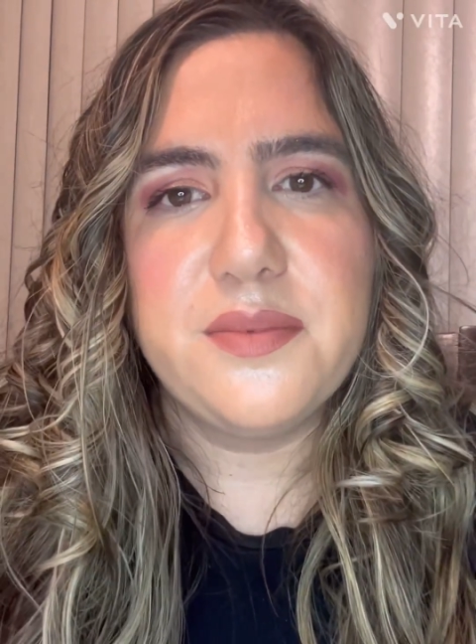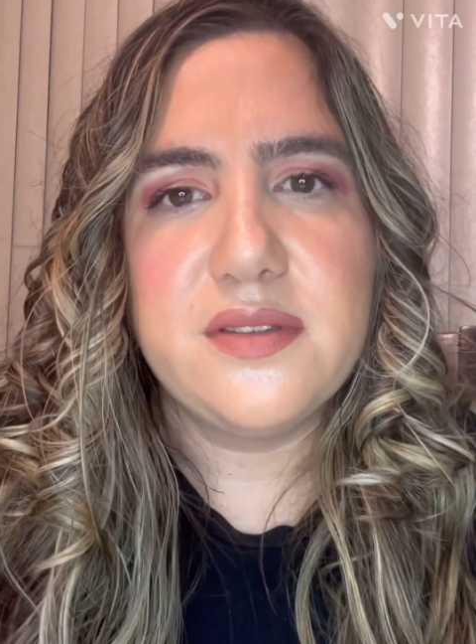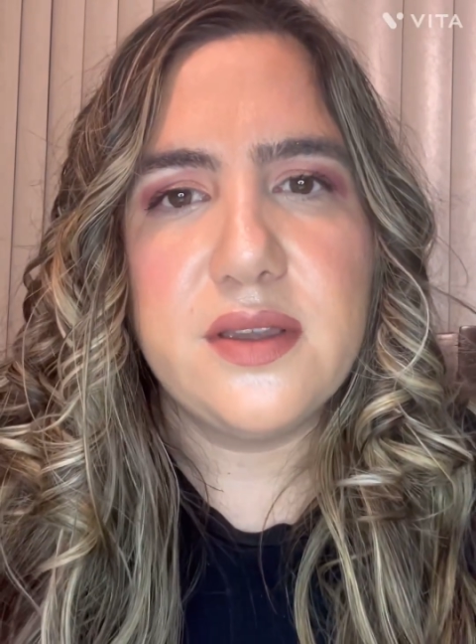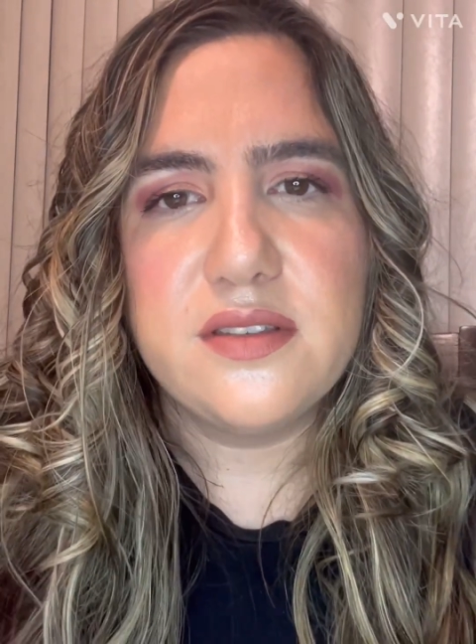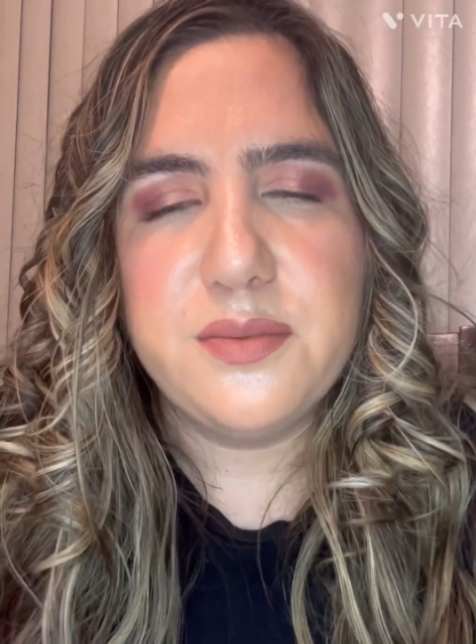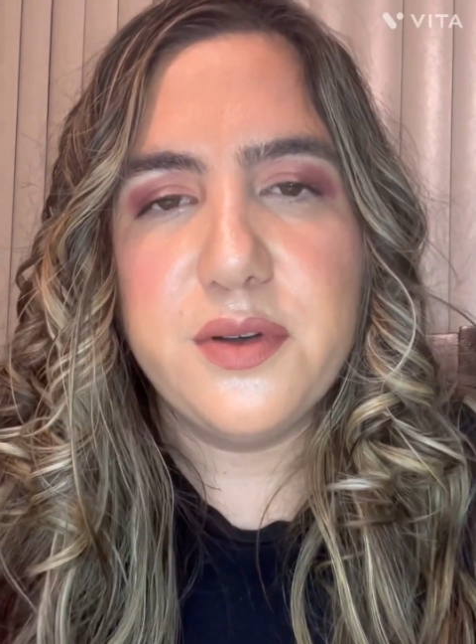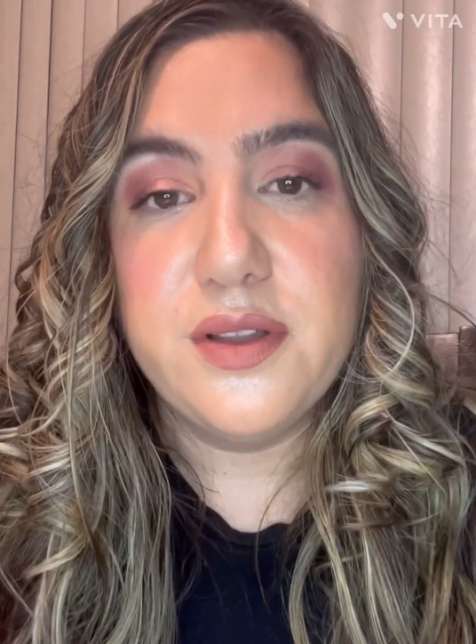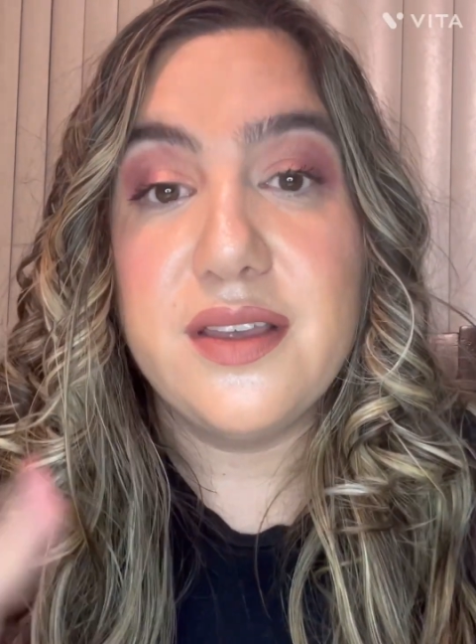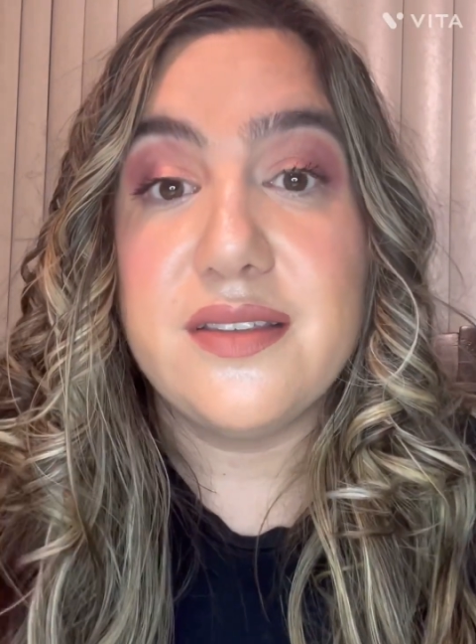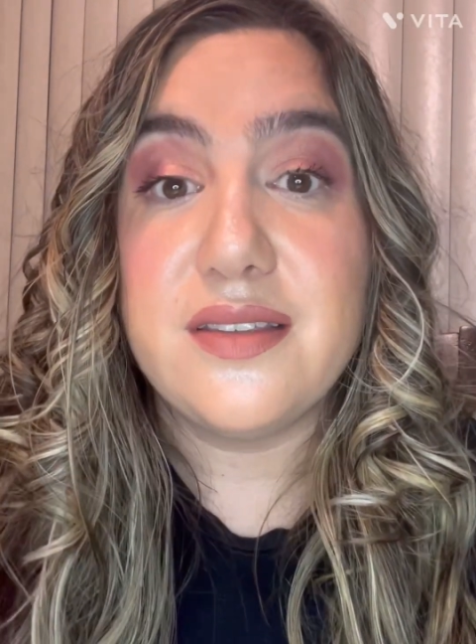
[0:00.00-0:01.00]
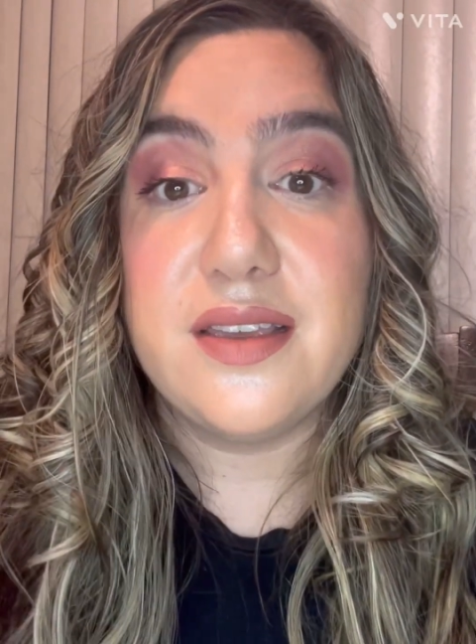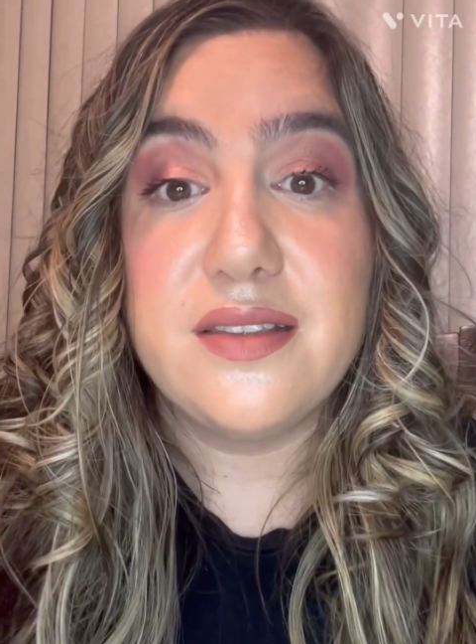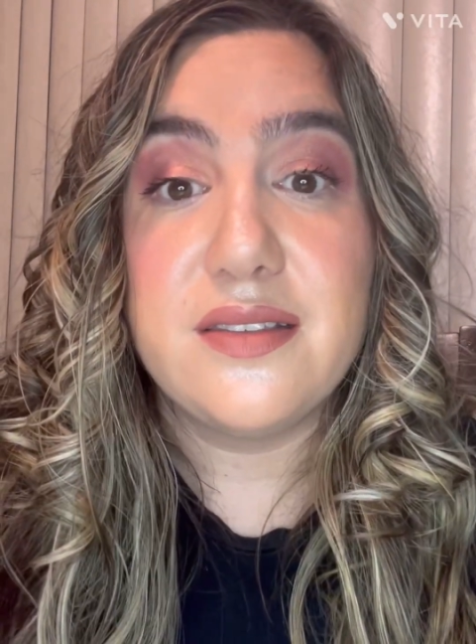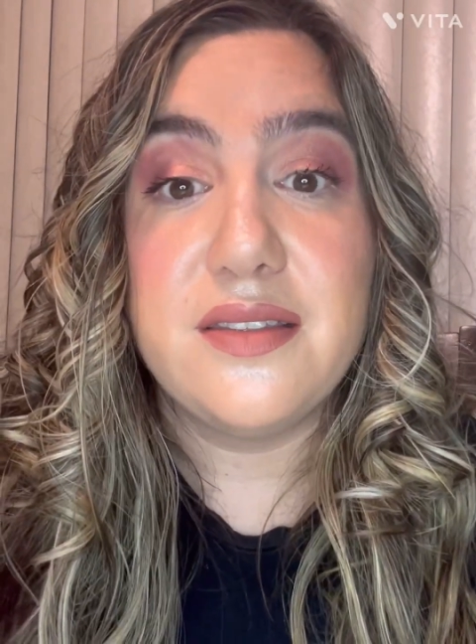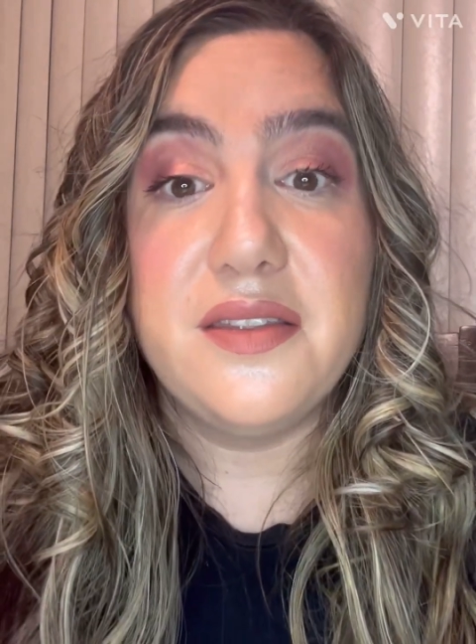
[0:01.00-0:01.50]
stays put and
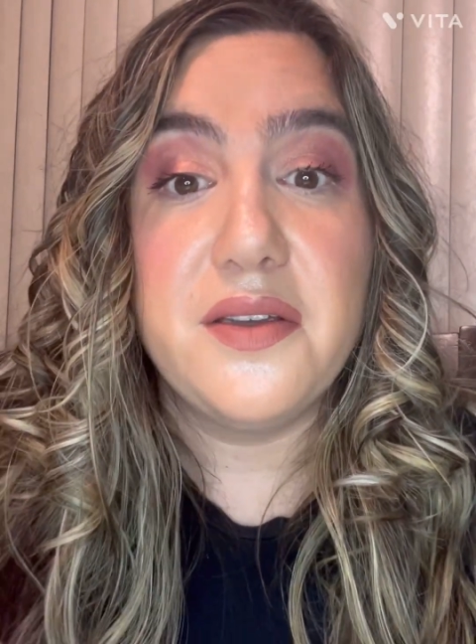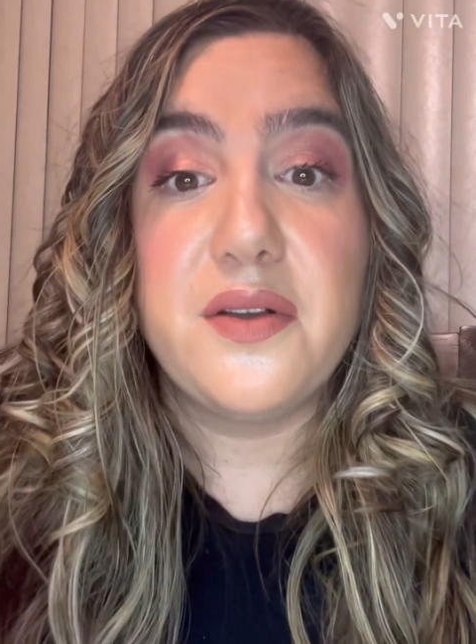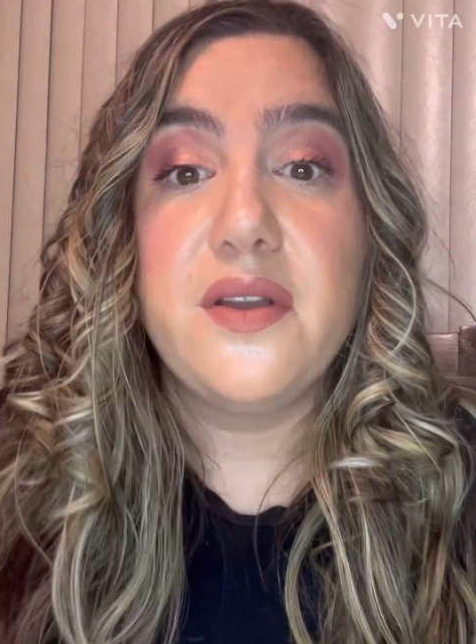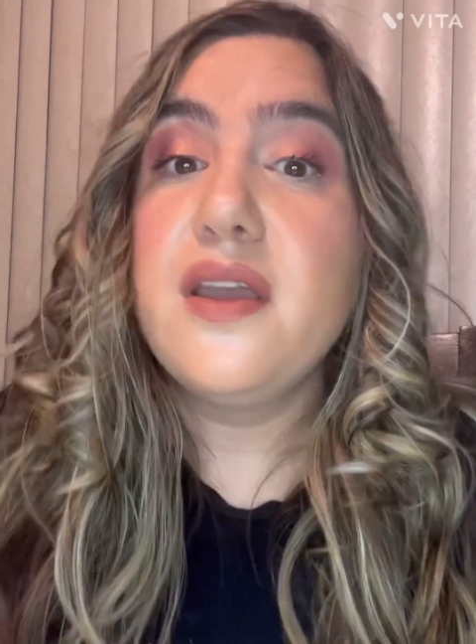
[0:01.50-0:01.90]
stays there,